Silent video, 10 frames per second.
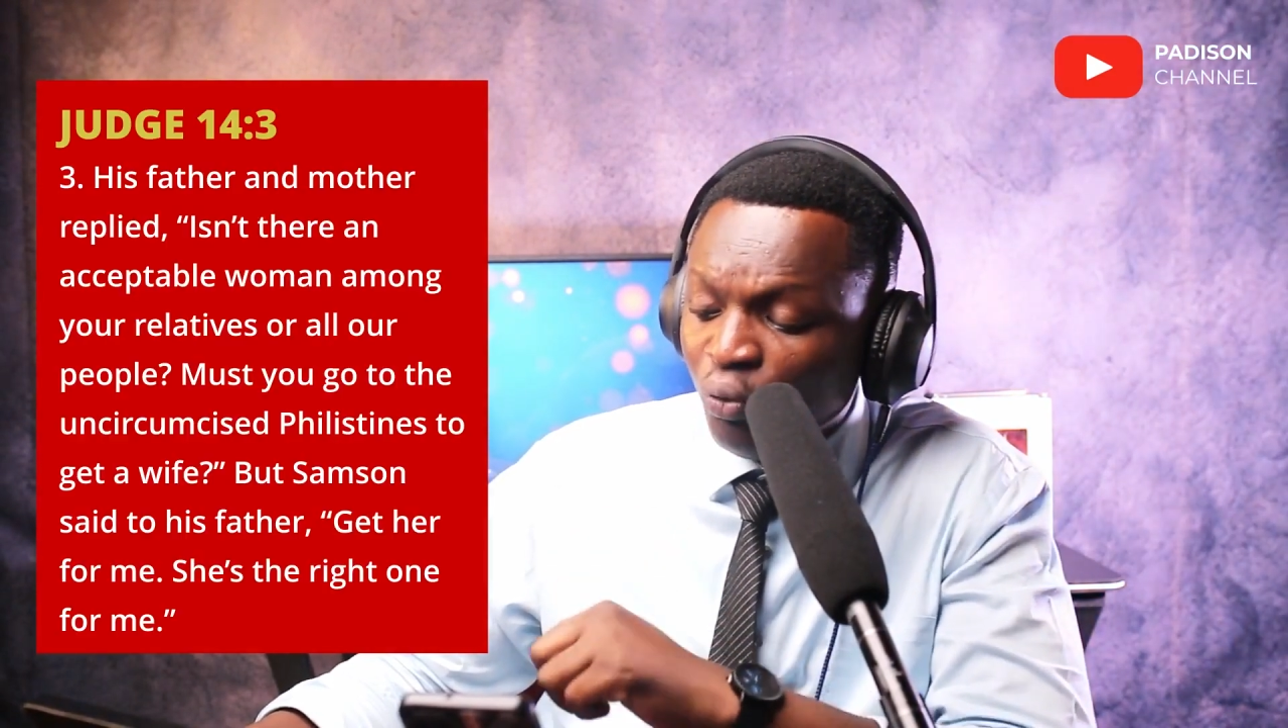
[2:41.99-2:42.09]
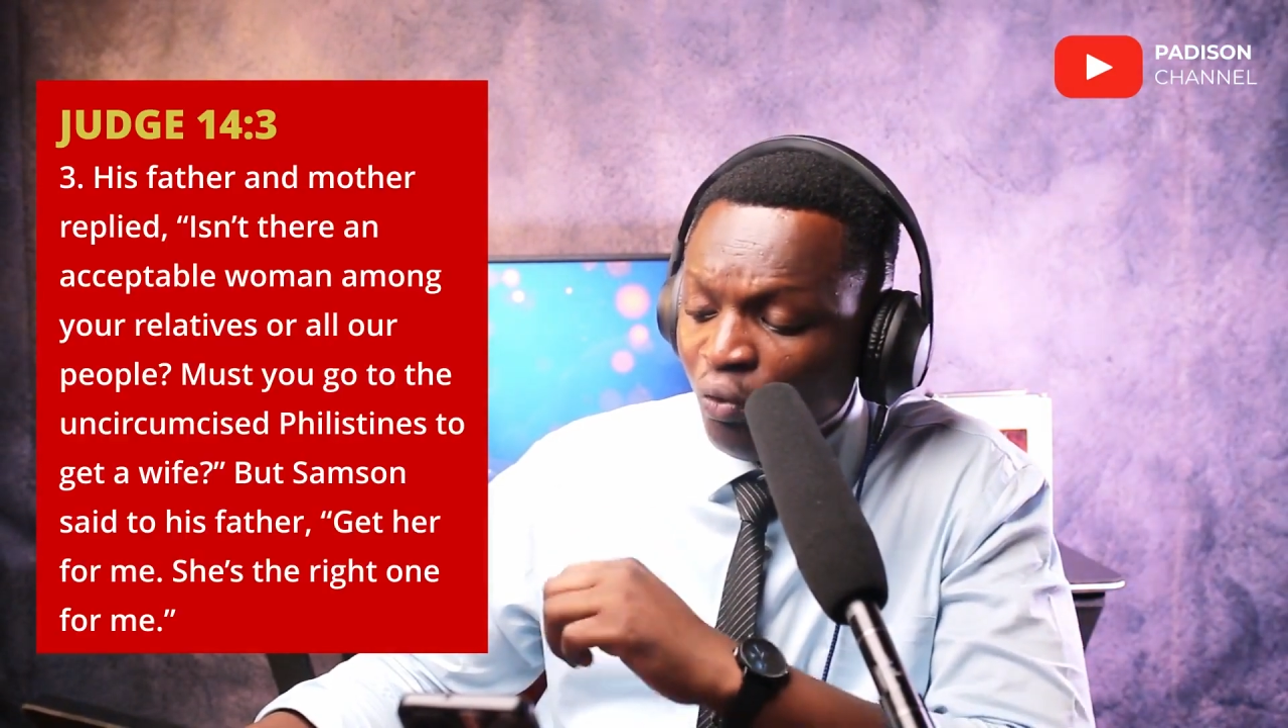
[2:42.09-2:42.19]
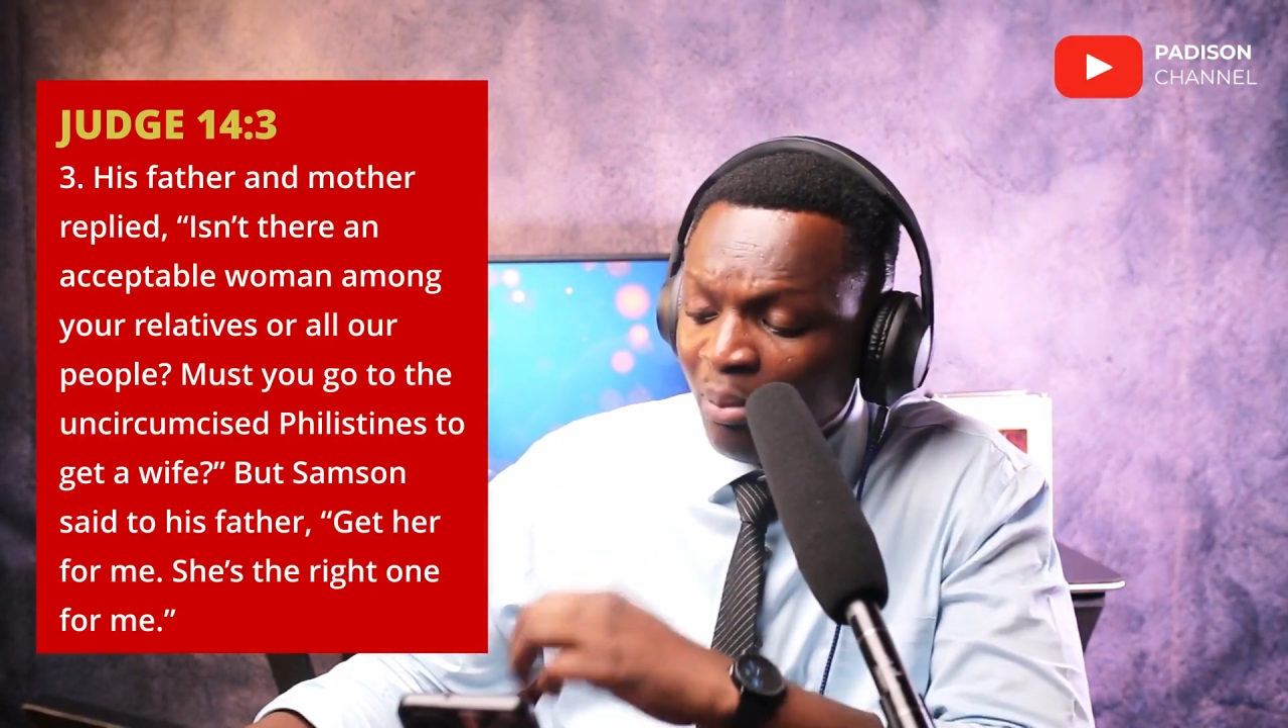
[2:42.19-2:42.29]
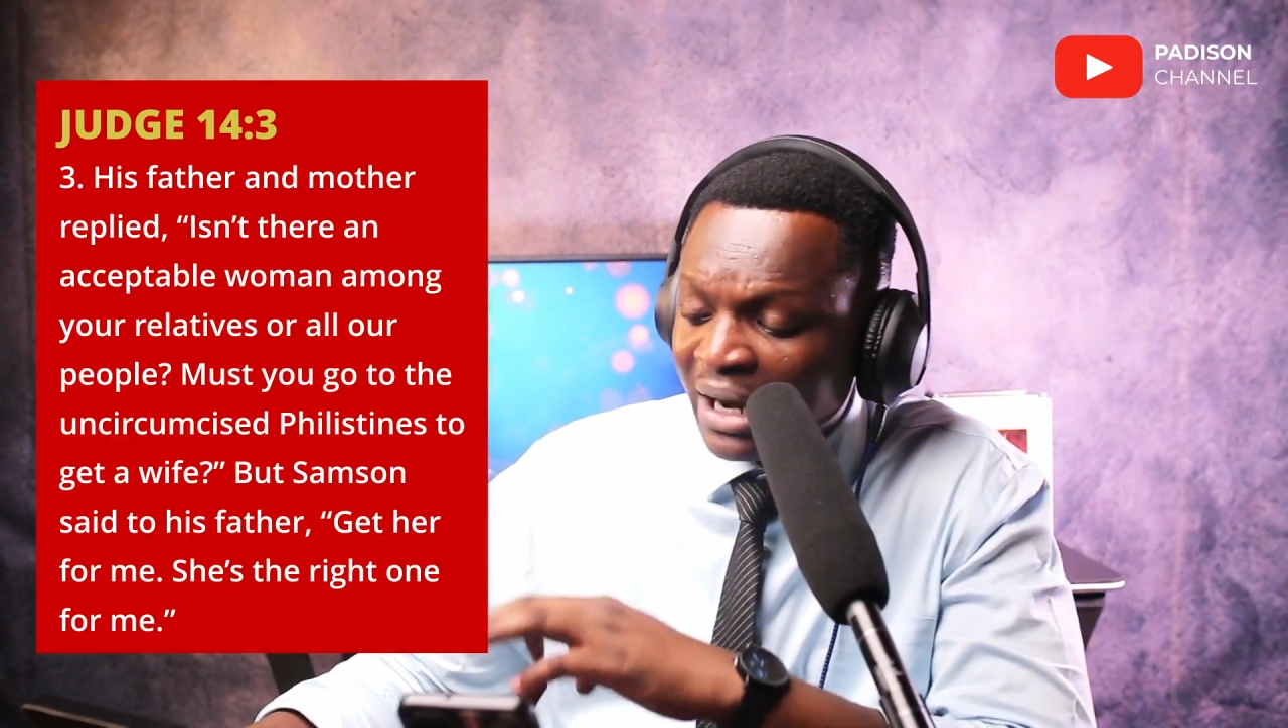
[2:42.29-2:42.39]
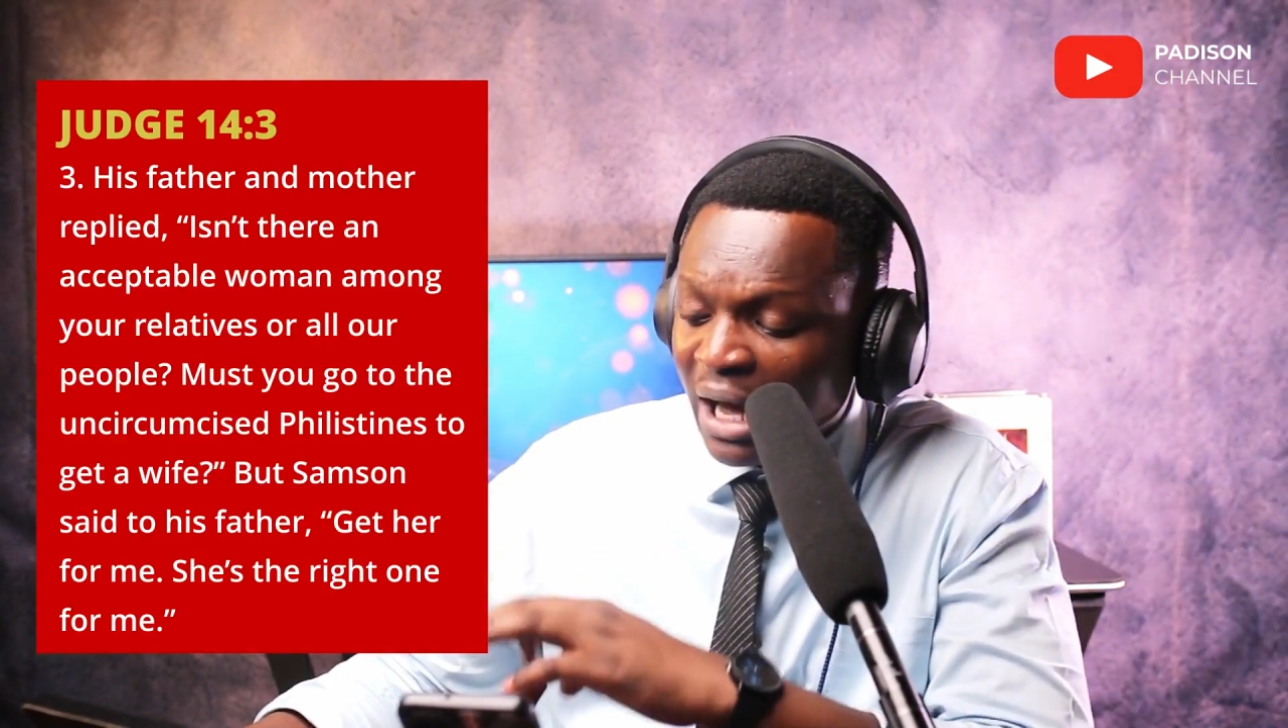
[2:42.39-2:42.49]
woman